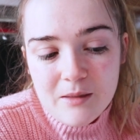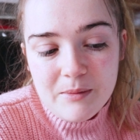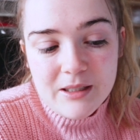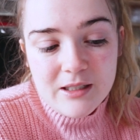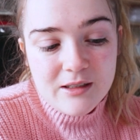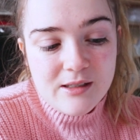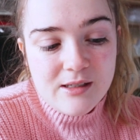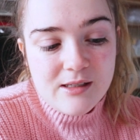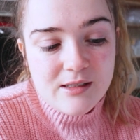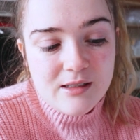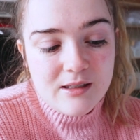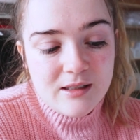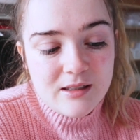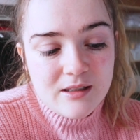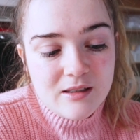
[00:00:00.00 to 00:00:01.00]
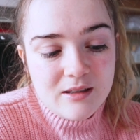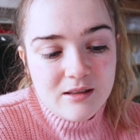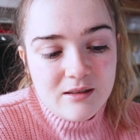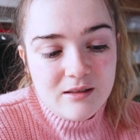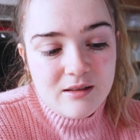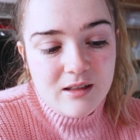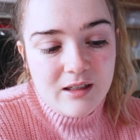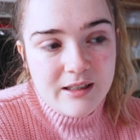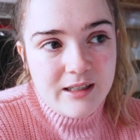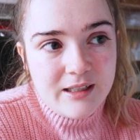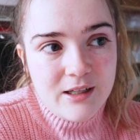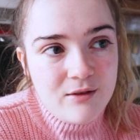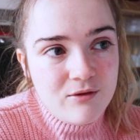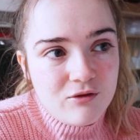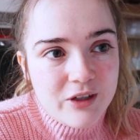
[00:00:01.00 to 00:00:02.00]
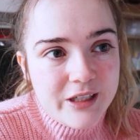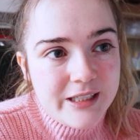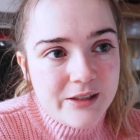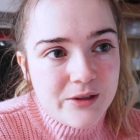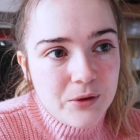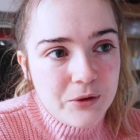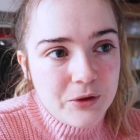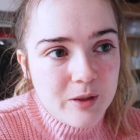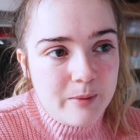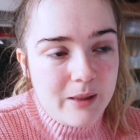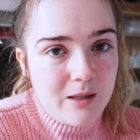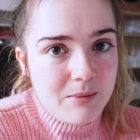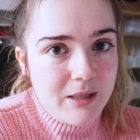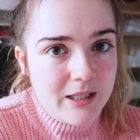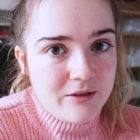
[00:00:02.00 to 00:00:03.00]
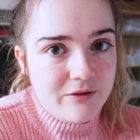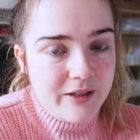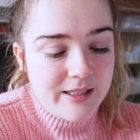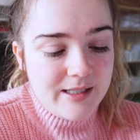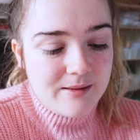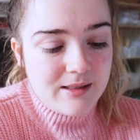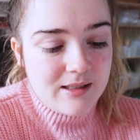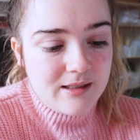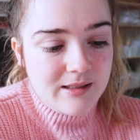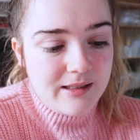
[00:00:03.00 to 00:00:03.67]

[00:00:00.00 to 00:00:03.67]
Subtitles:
because like I don't really talk about Planner Face